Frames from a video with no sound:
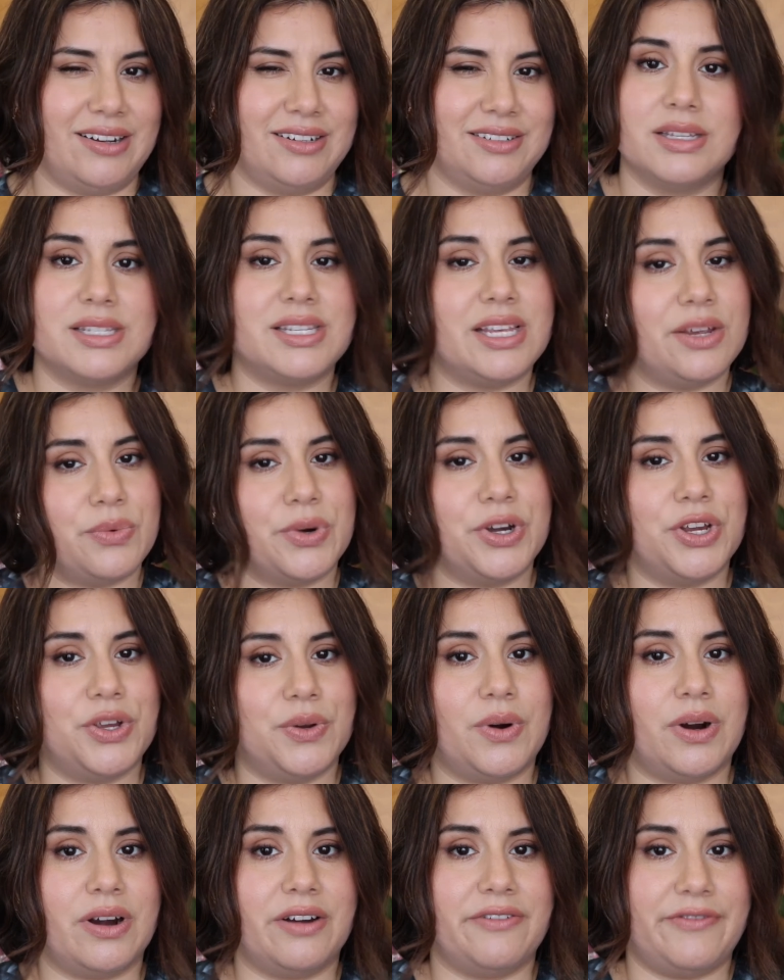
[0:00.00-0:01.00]
See where you
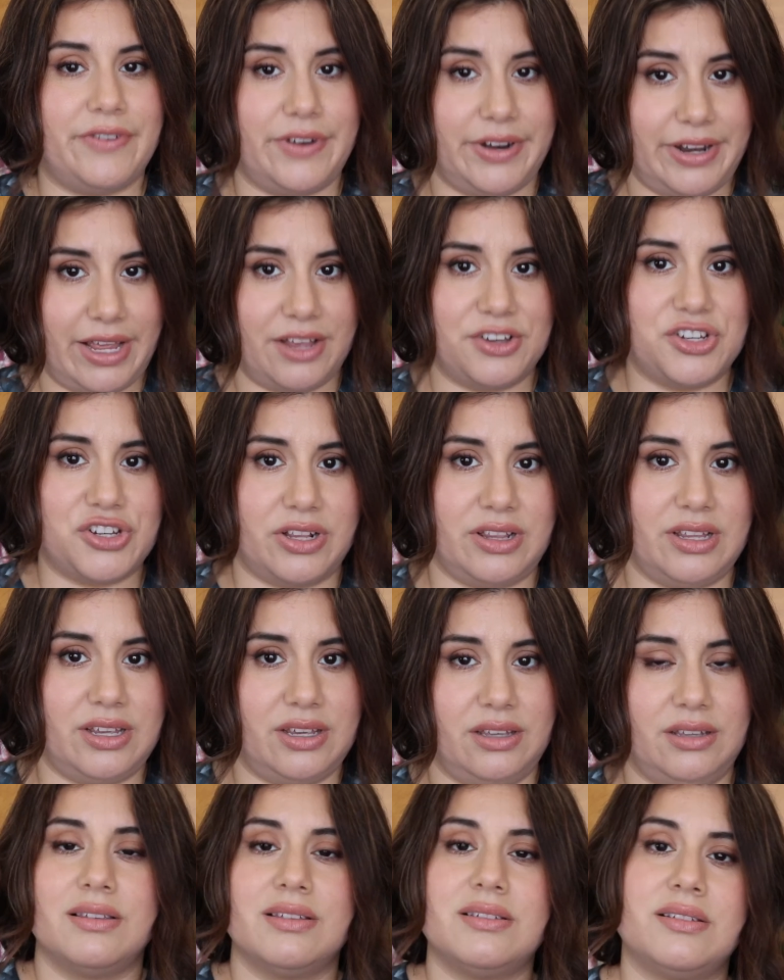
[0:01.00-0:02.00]
are
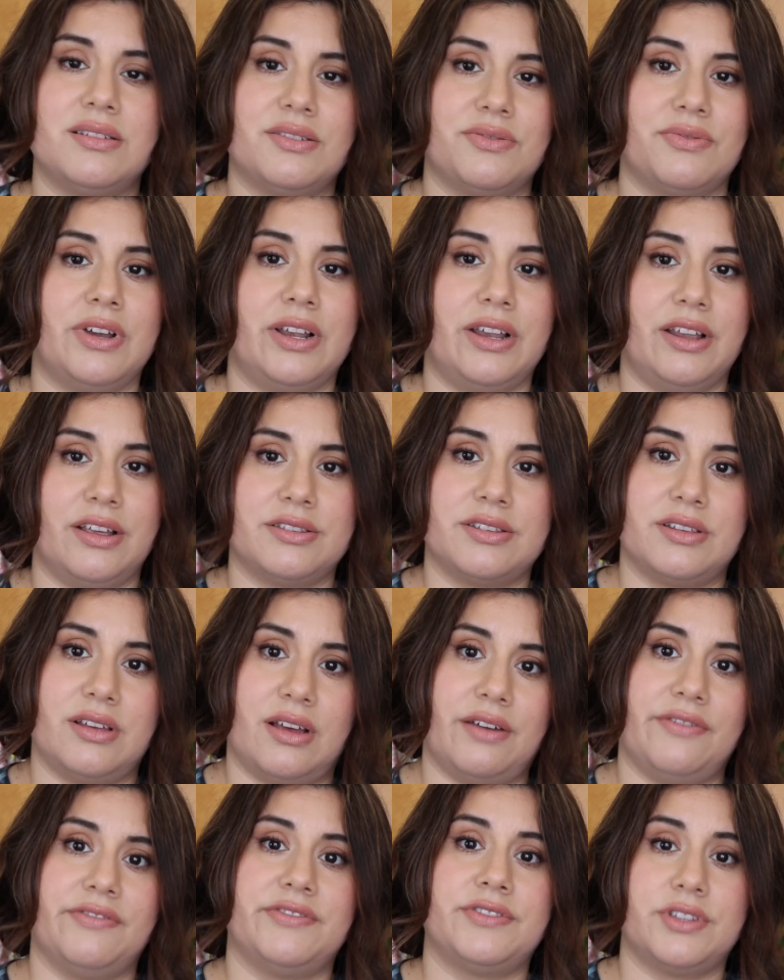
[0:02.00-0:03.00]
financially. This is really a
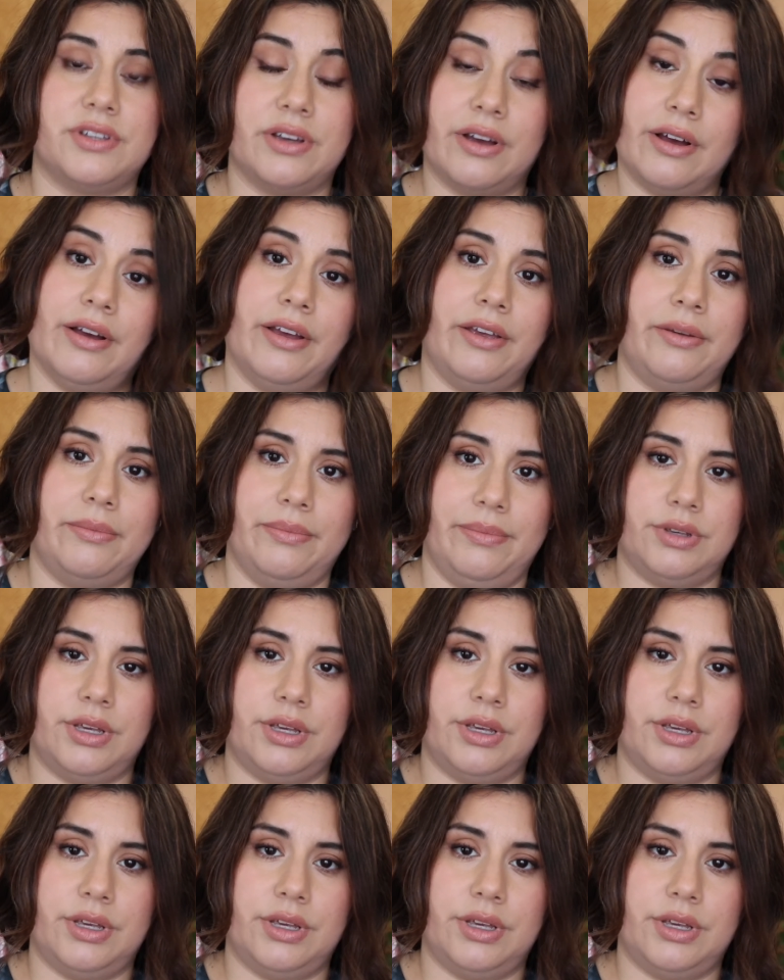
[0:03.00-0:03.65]
tough time.